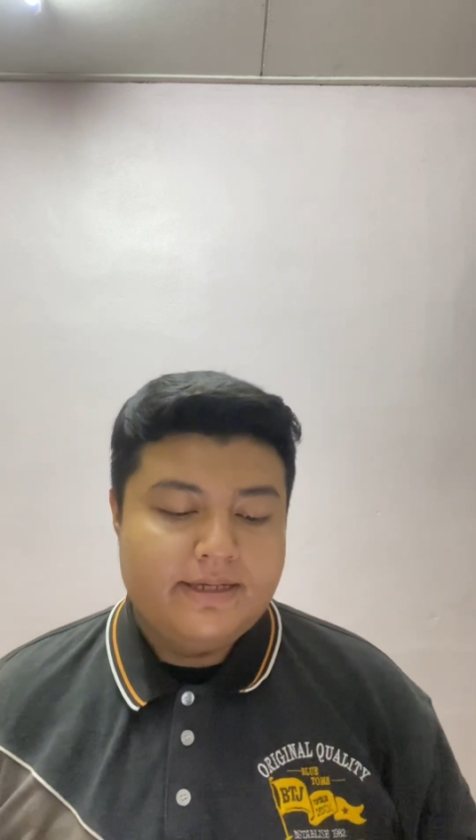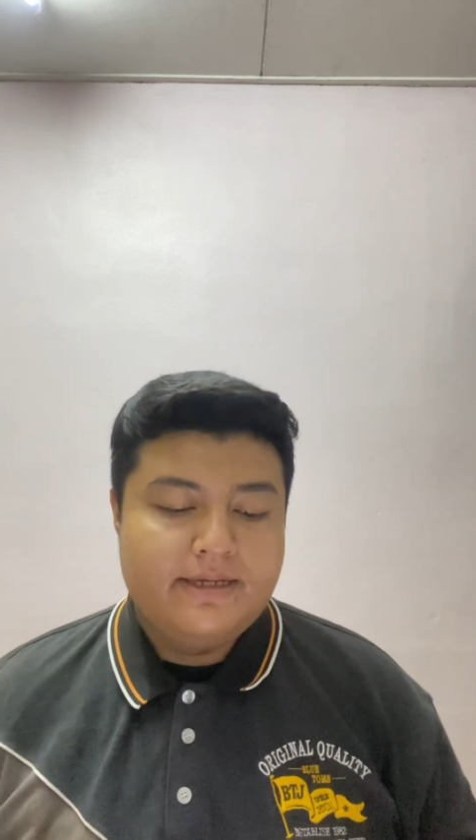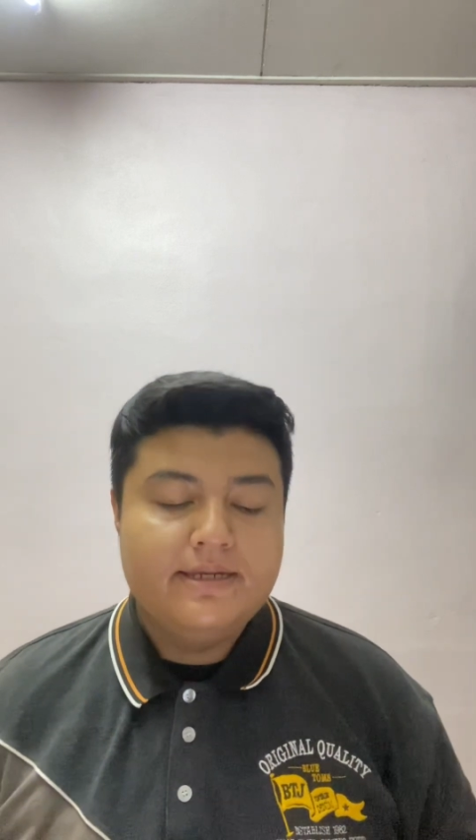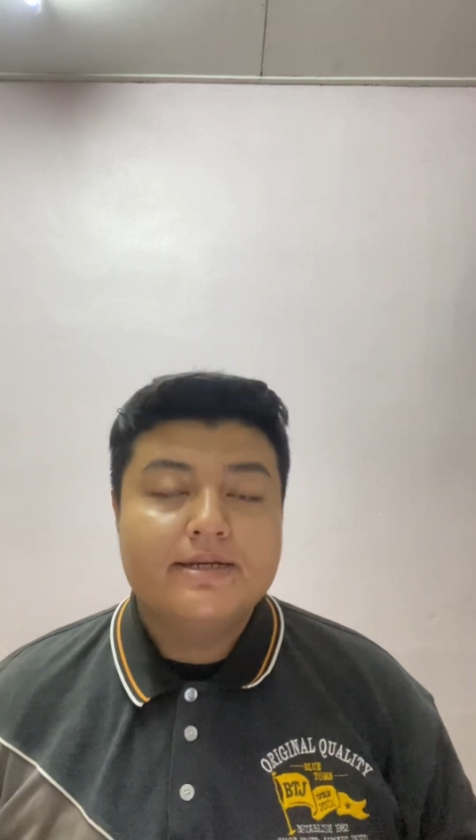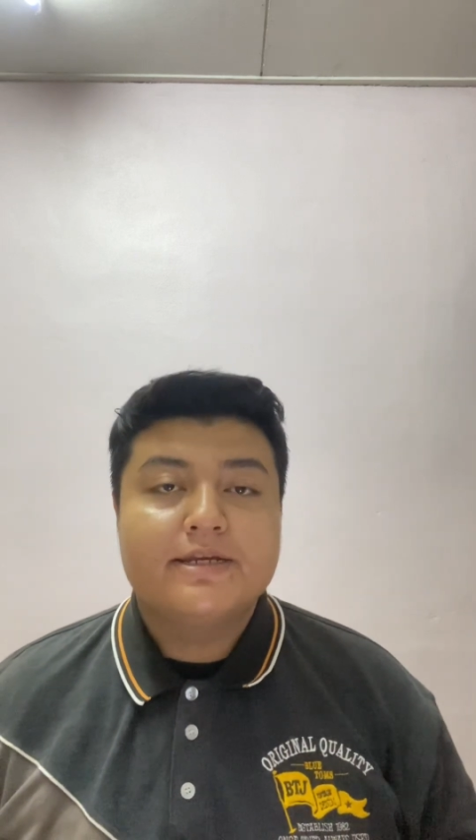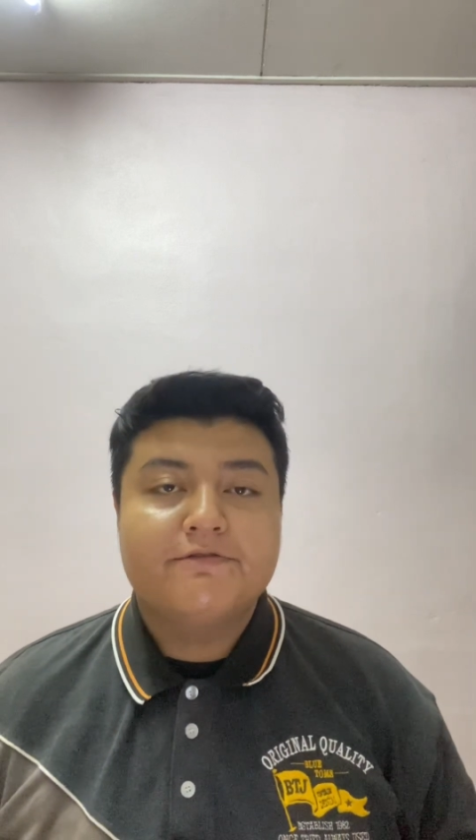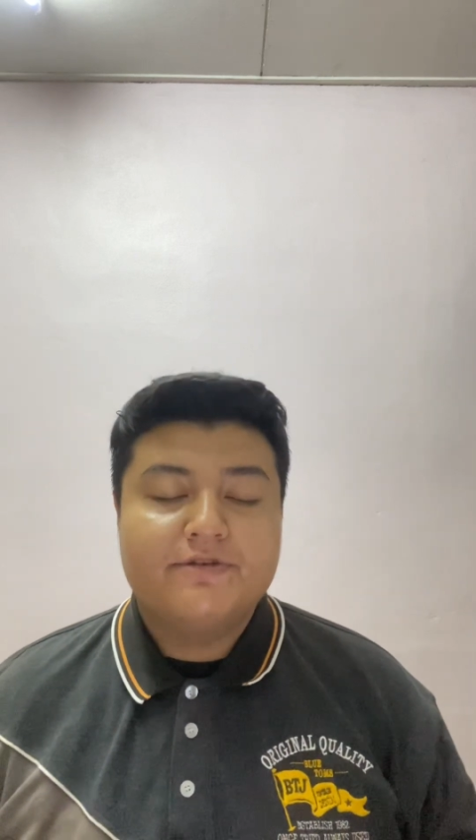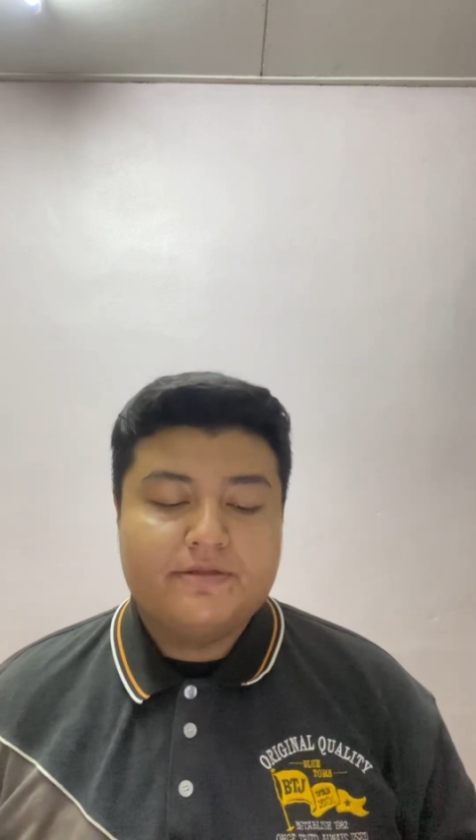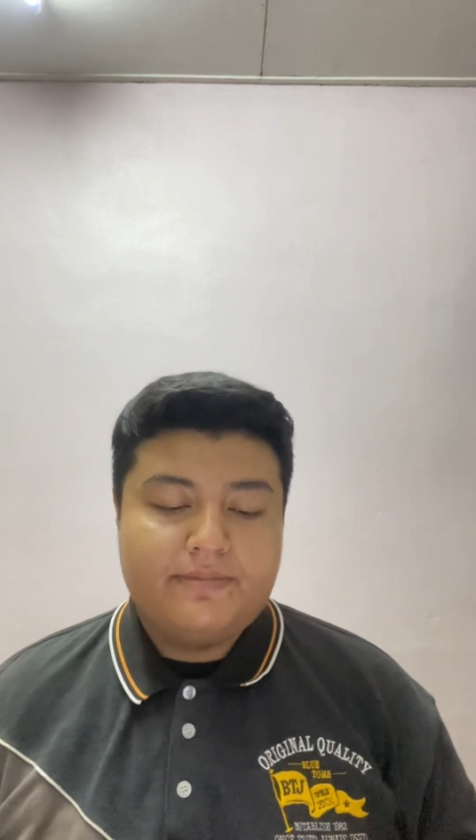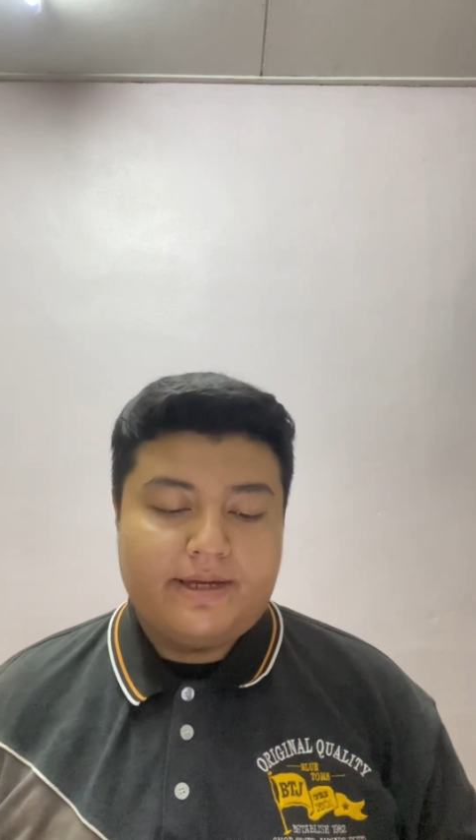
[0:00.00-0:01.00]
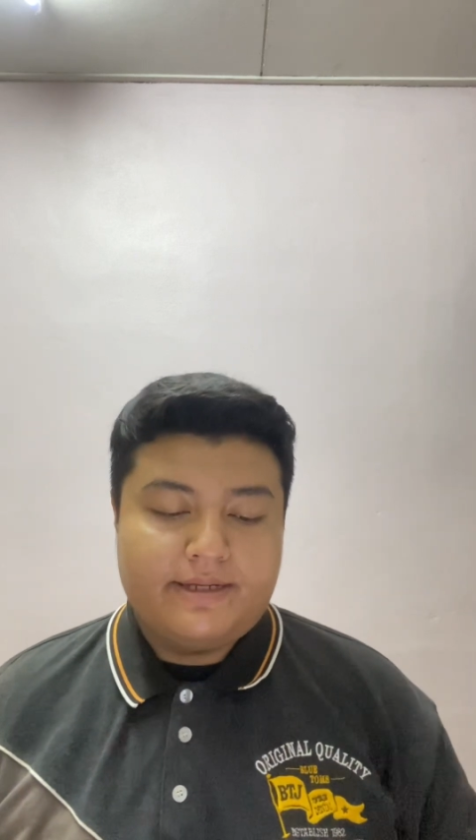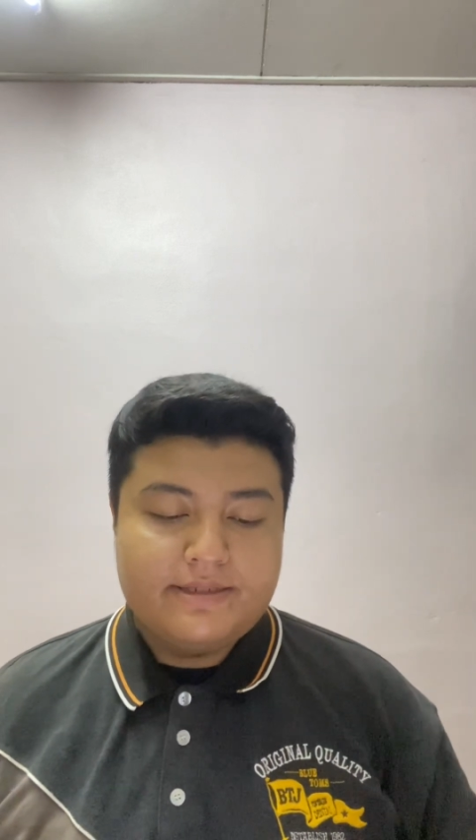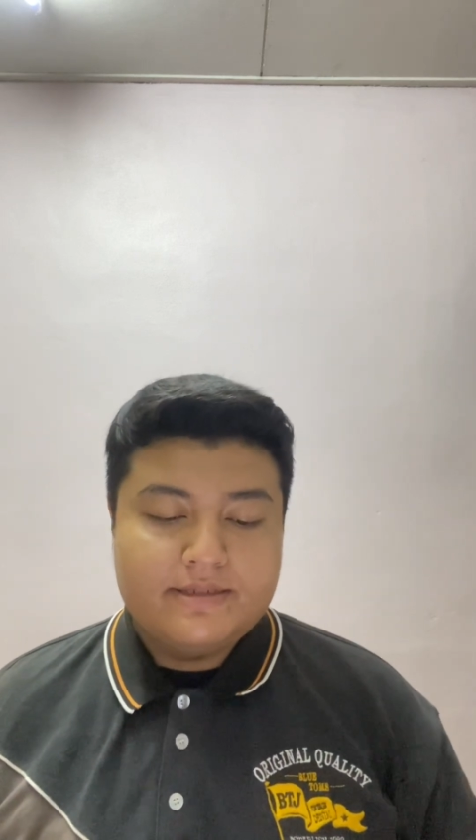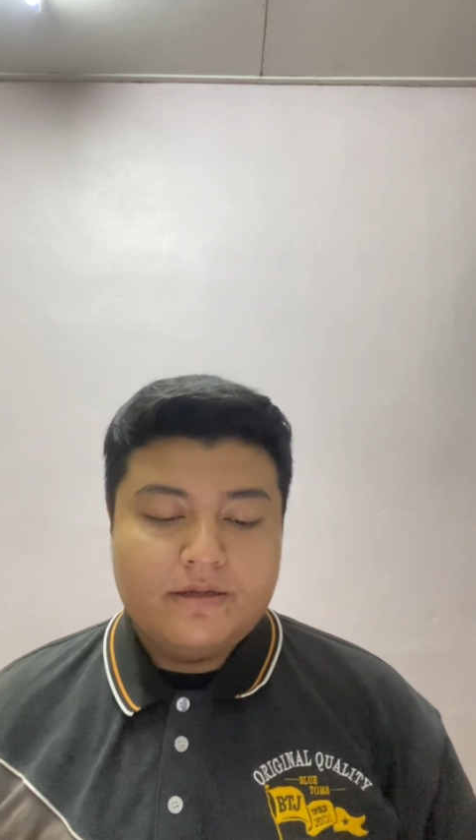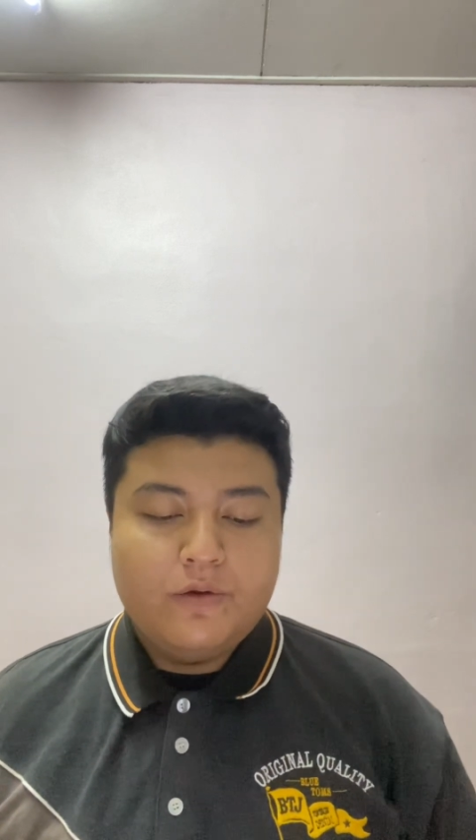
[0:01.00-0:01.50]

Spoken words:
In reverse bias,